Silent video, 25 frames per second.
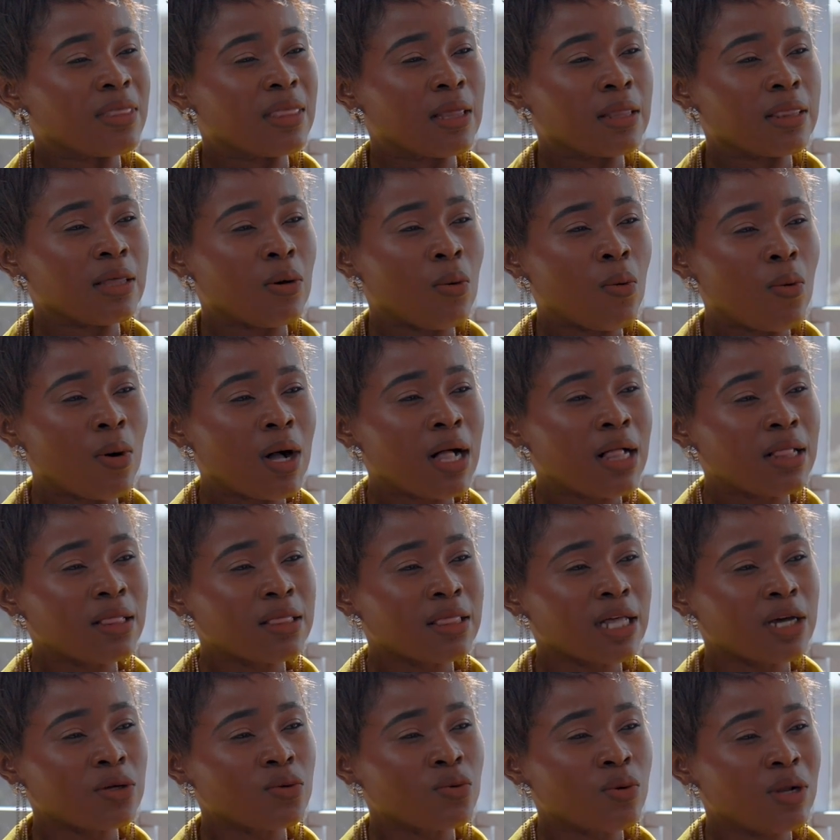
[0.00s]
the world
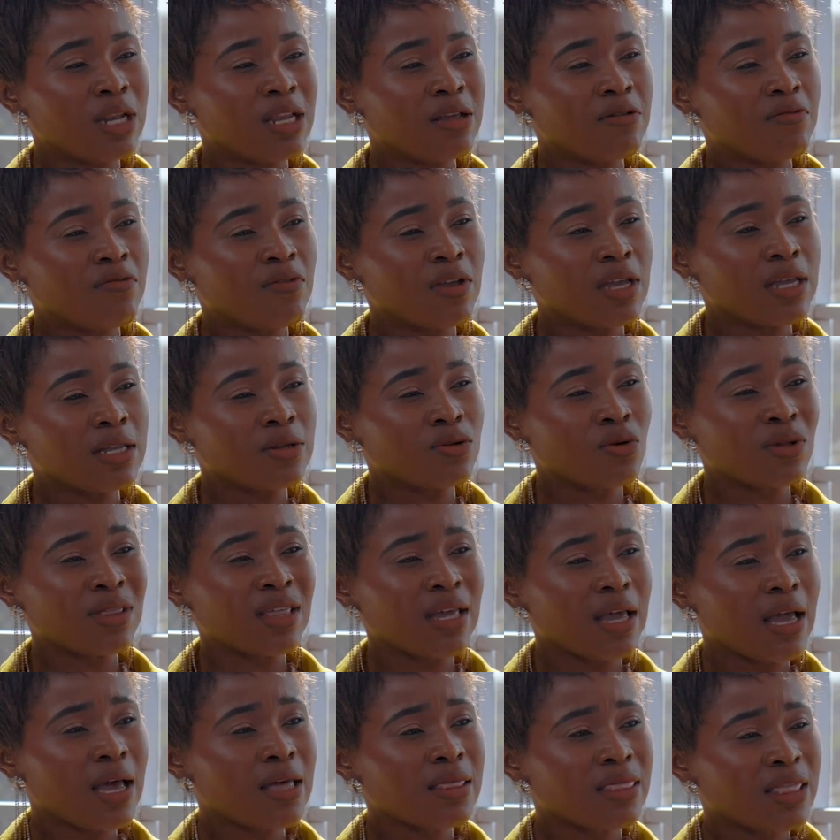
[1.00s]
that we live in, or
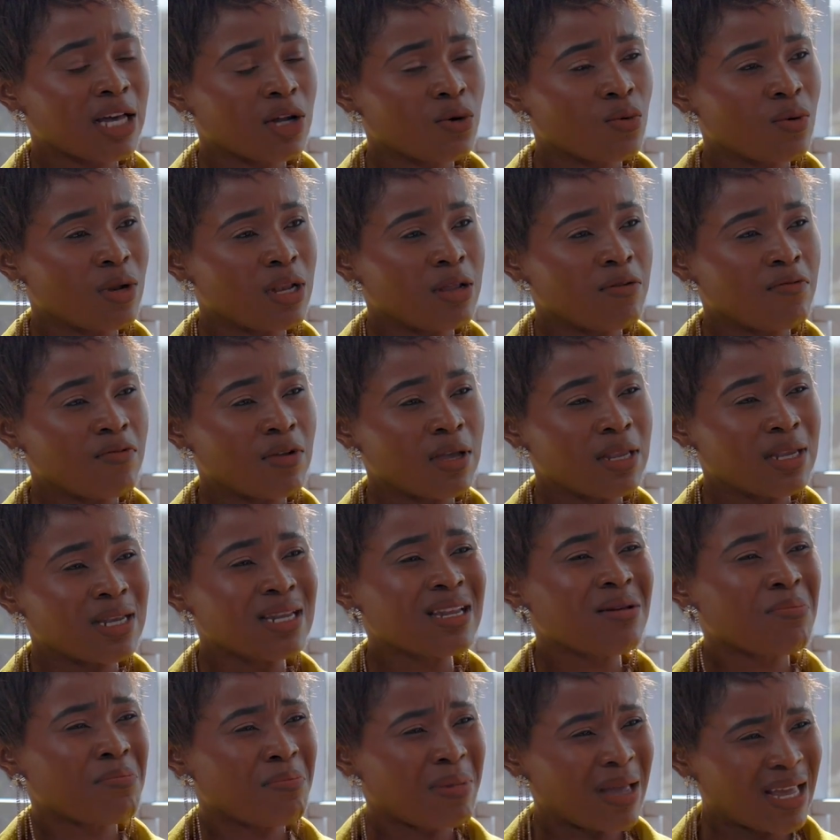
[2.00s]
the earth that we live
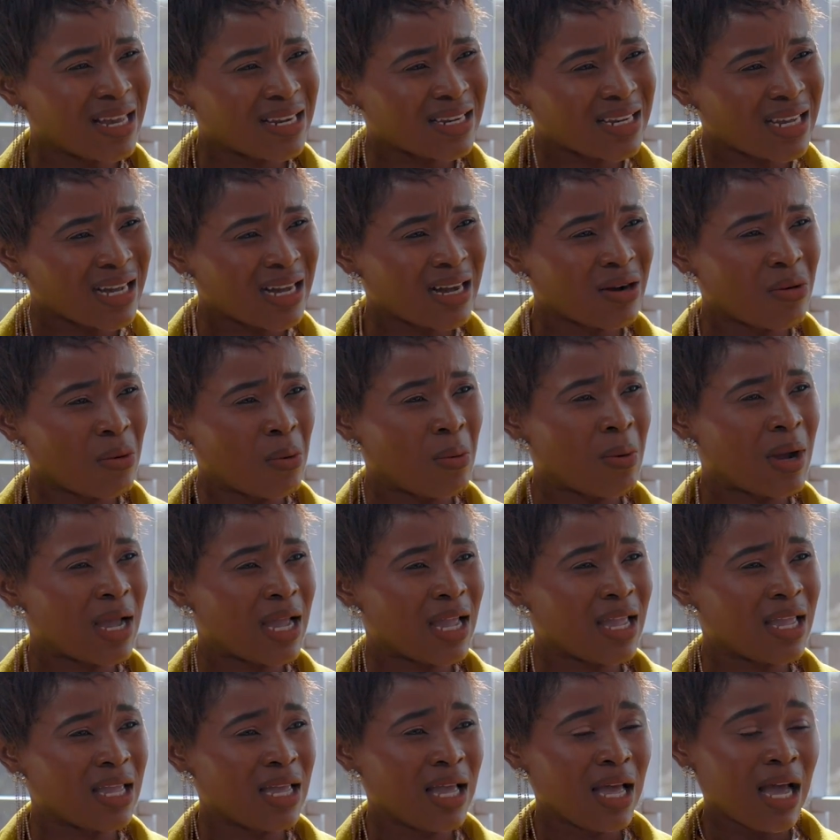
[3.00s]
in a better
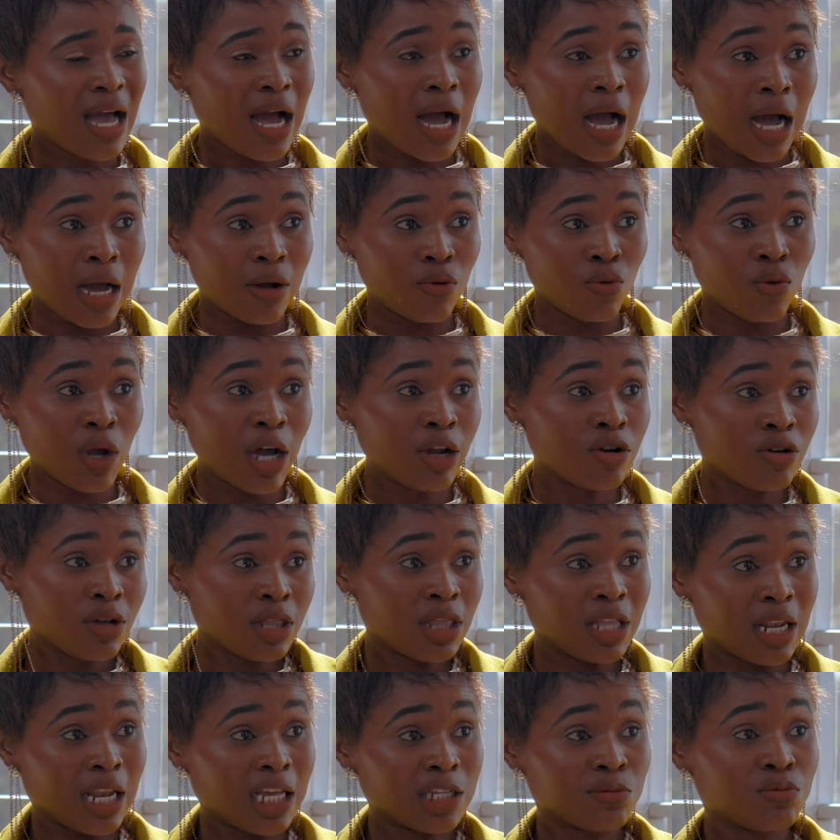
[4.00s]
way. We are
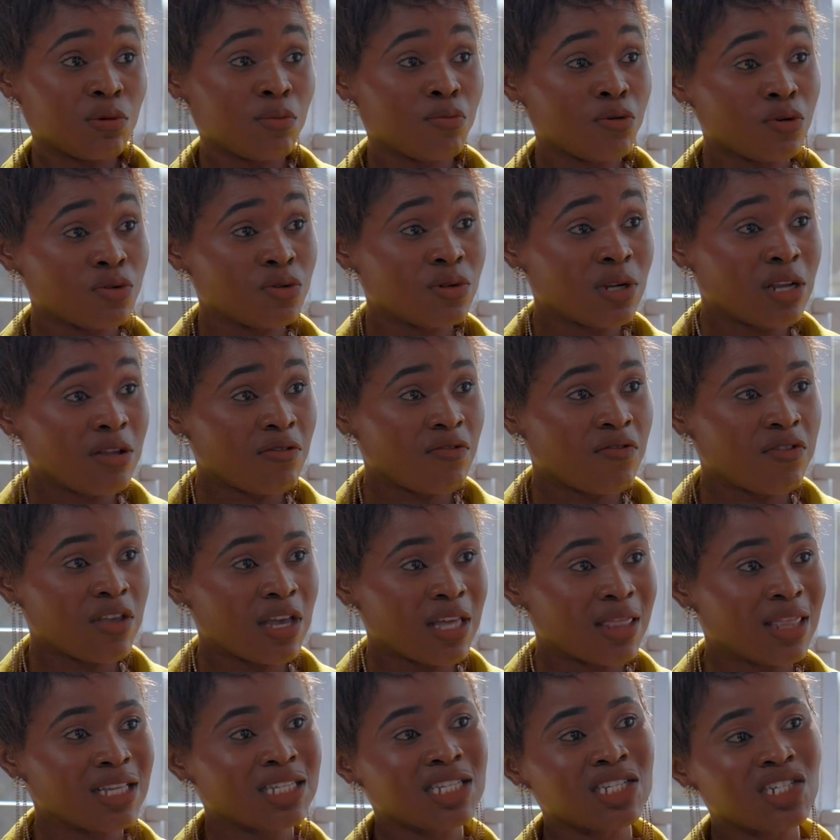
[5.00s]
not the last people to live
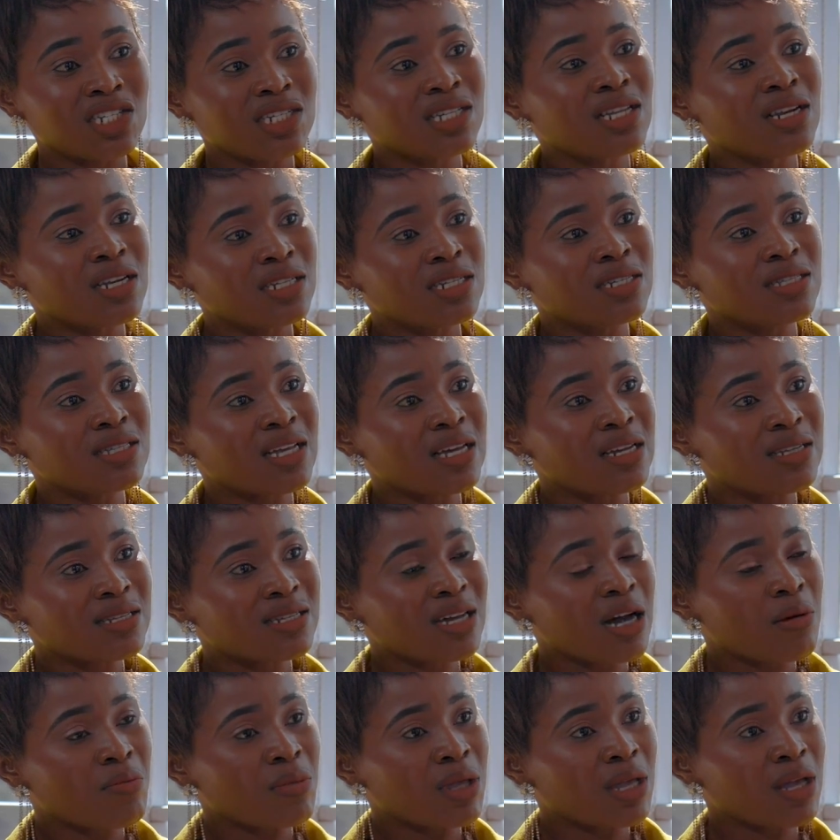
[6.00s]
here. There's a generation that is
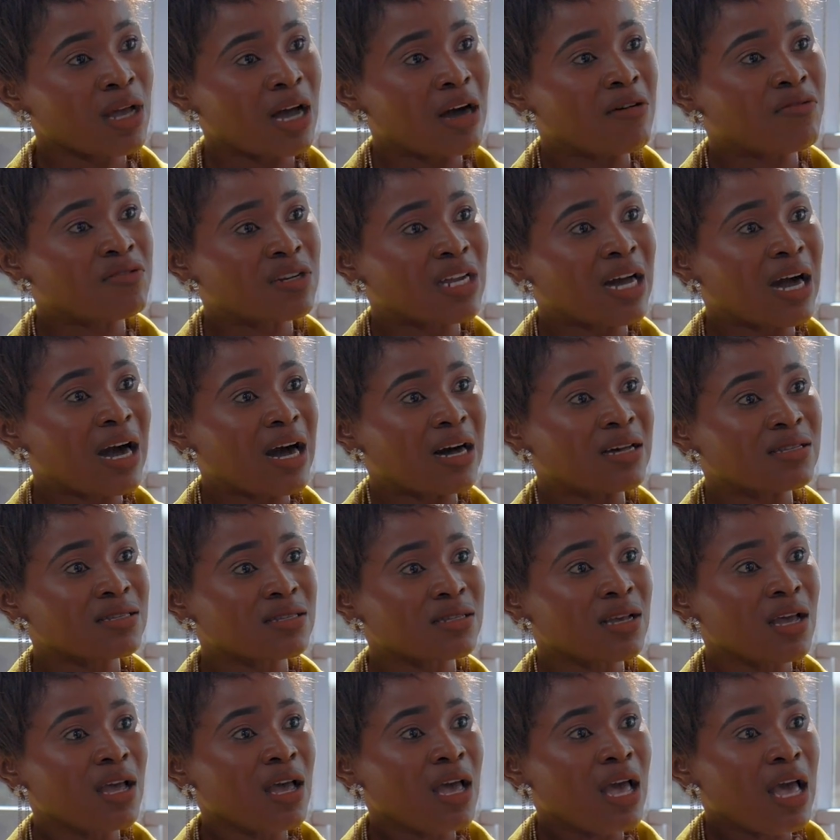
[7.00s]
coming after
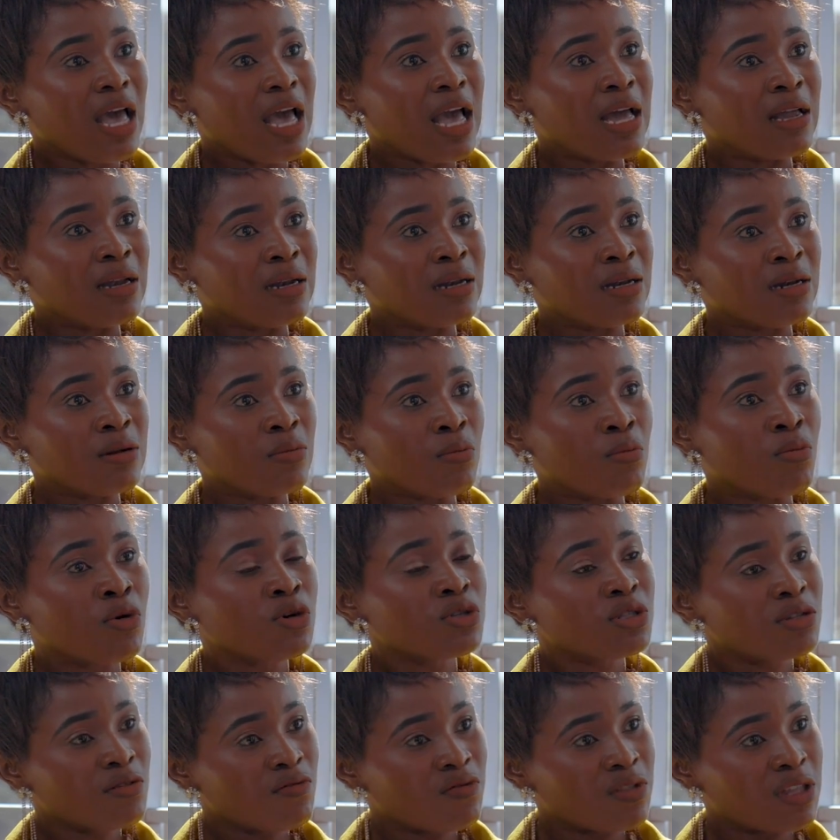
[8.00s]
us. And
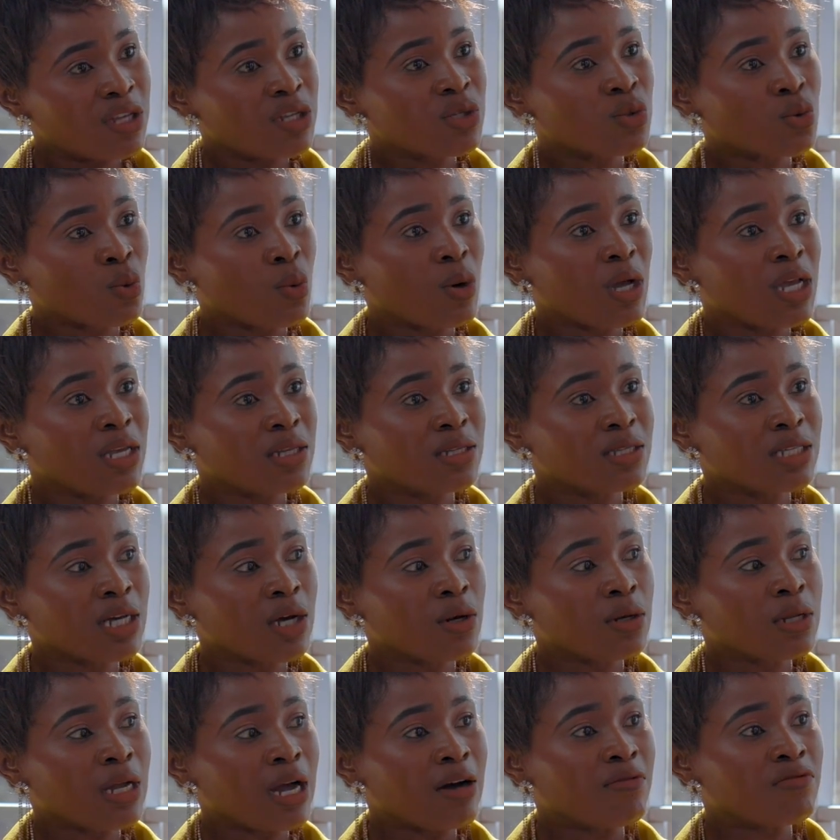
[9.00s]
most of these waste
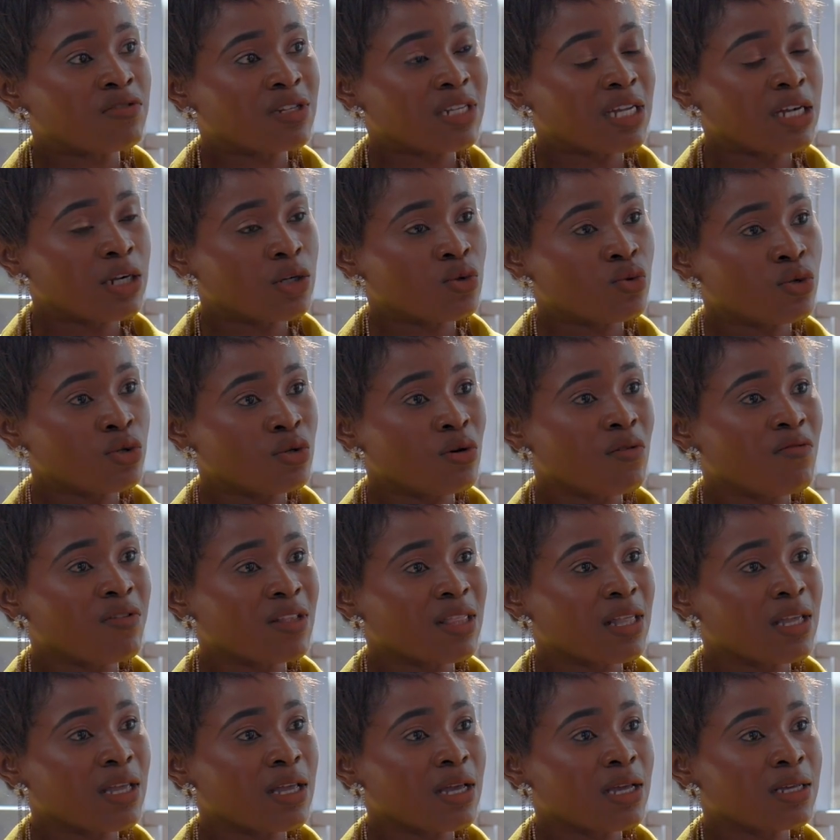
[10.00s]
that I've dealt with over
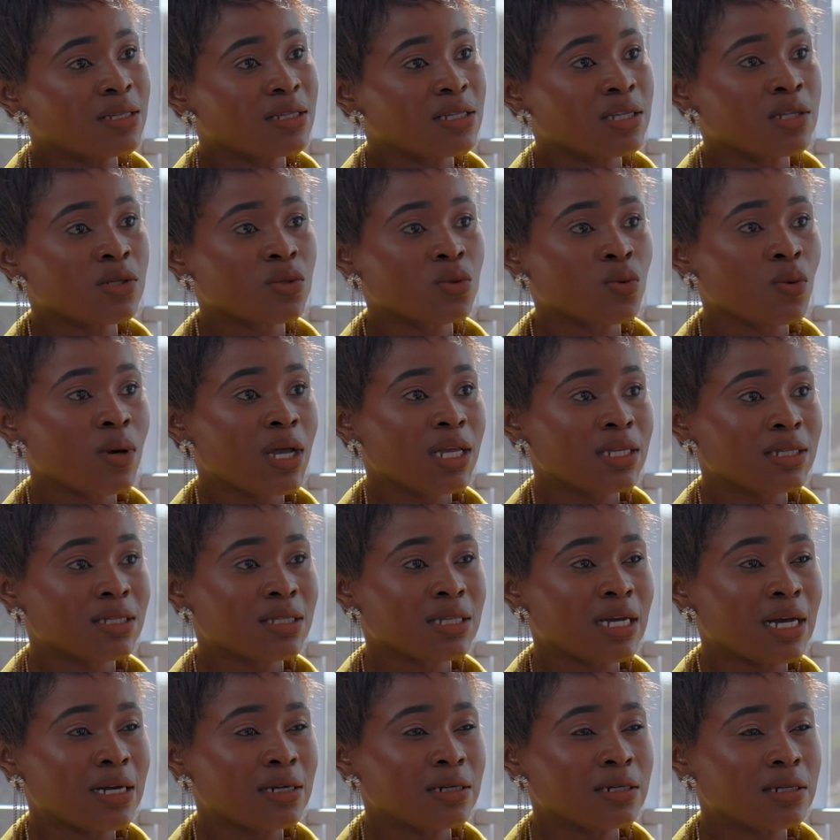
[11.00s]
the years is waste
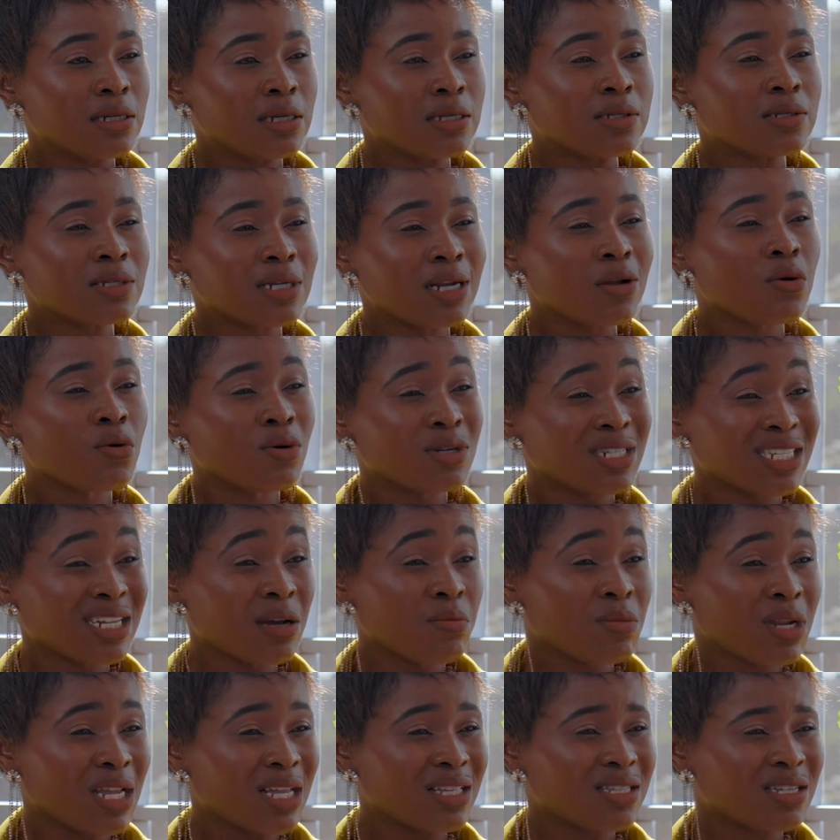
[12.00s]
that is really
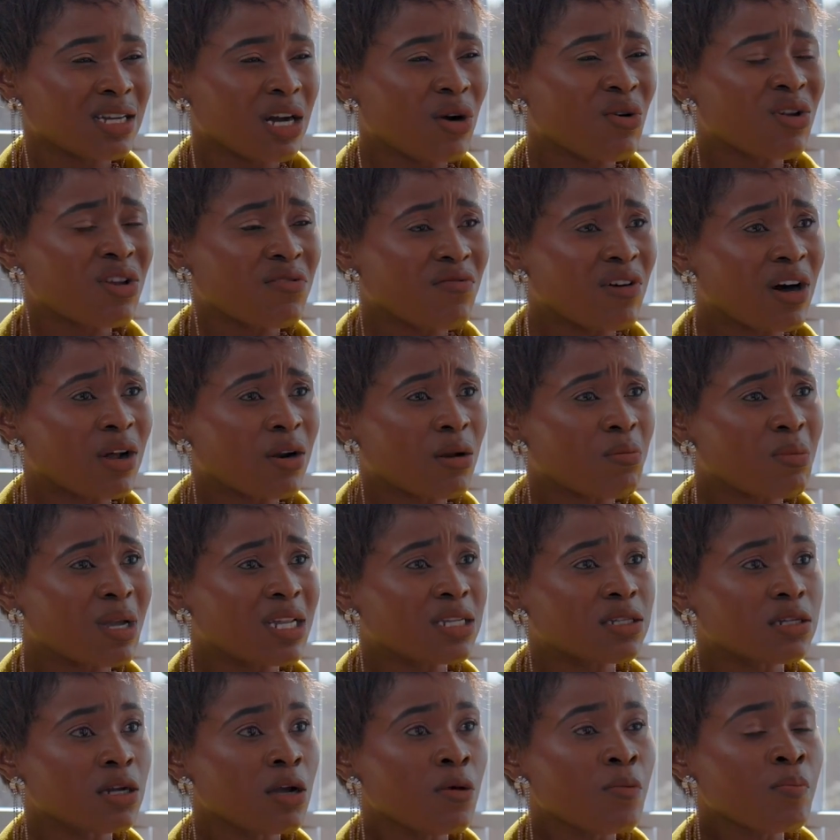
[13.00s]
contaminating our
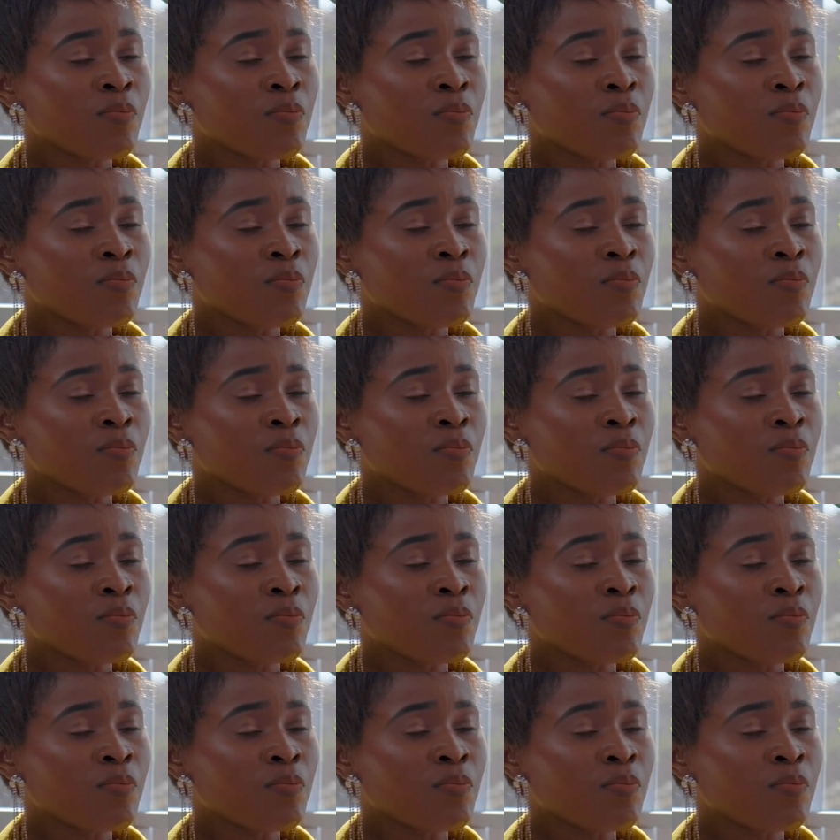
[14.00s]
environment.